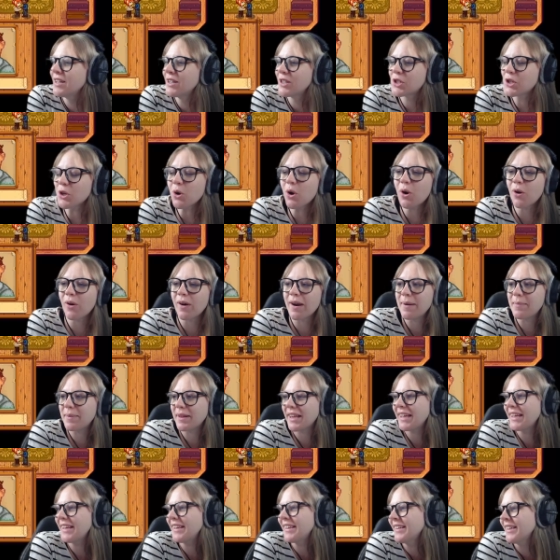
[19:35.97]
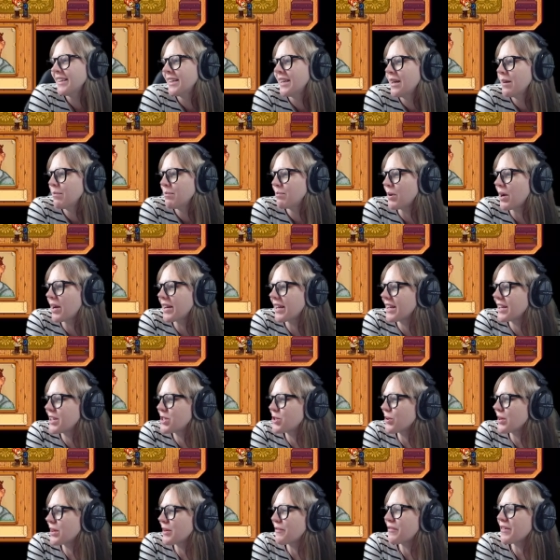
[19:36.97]
Sure, Emily! Bonnie,
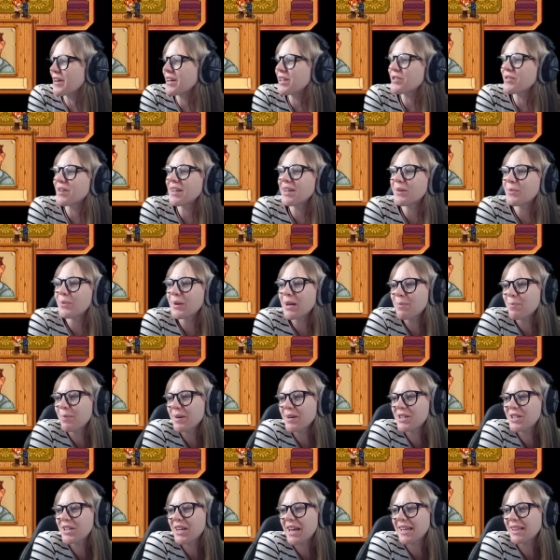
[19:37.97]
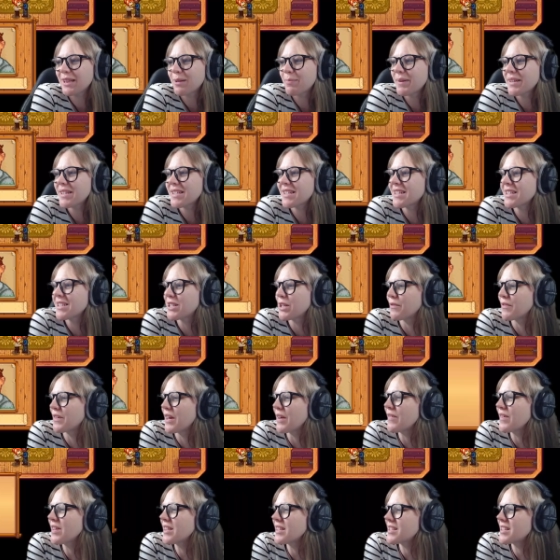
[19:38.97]
enjoy the free drink. We appreciate the business you've
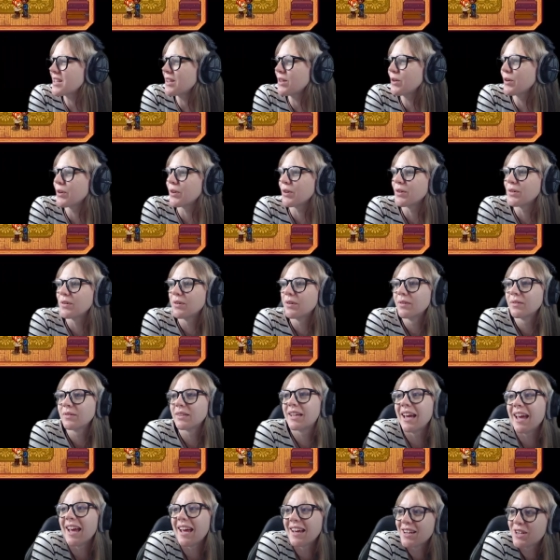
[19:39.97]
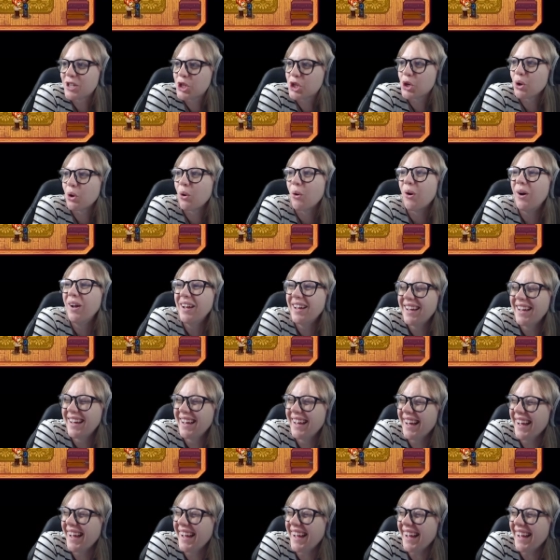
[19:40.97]
given the saloon. Yeah, sure.
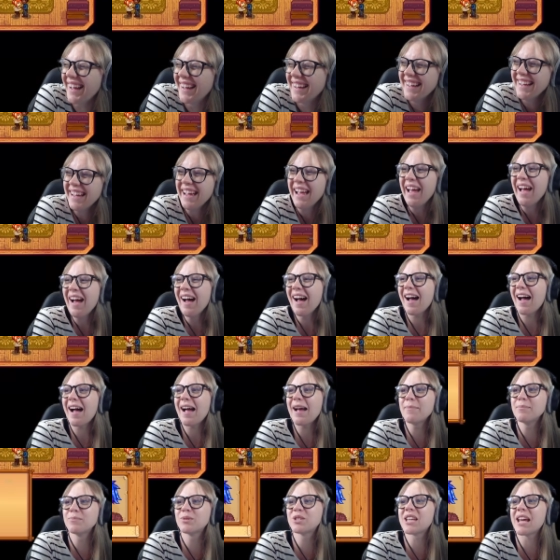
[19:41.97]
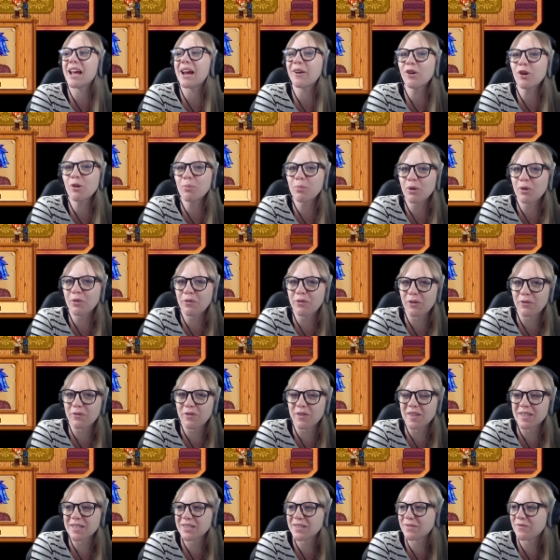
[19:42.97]
I'm terrible for,
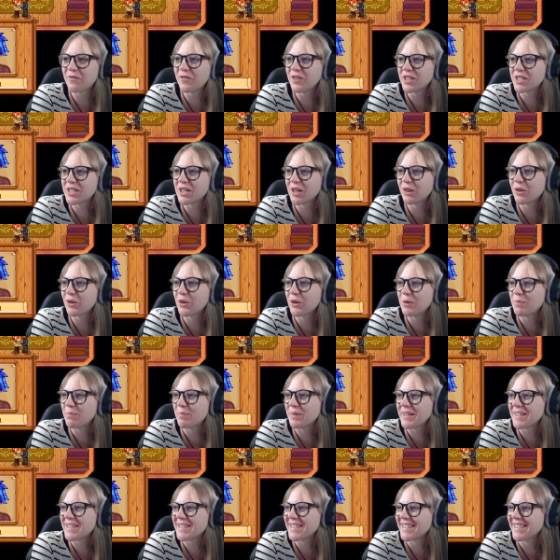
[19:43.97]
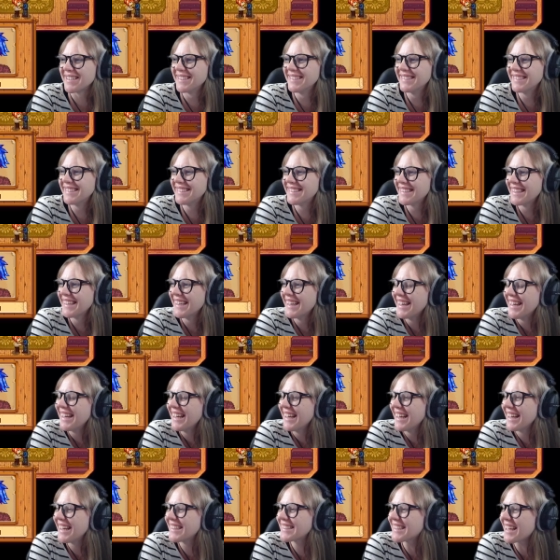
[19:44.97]
for, for saloon business.
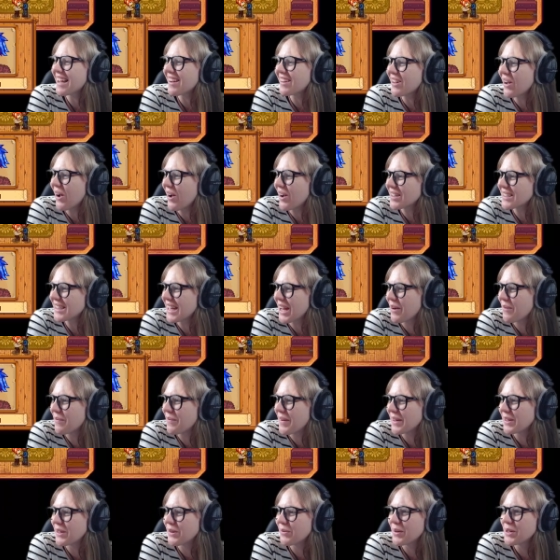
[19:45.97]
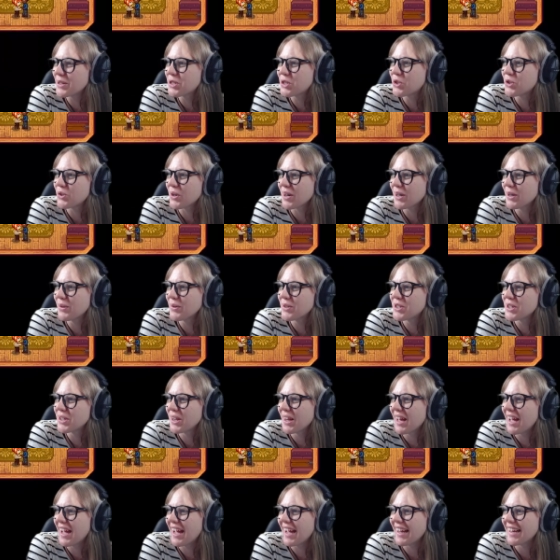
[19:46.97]
Here's our cocktail menu. Which drink would you
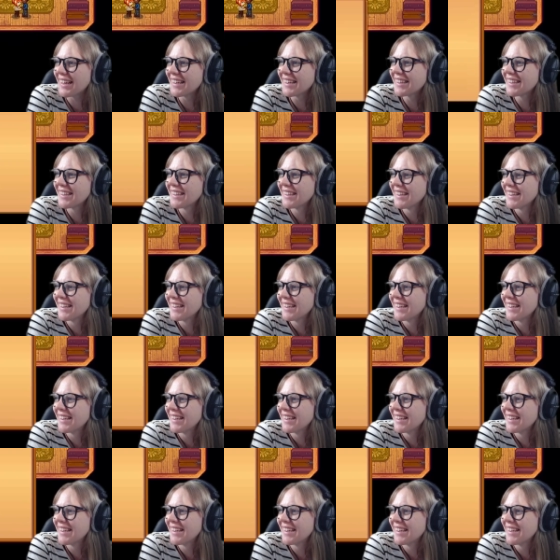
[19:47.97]
like?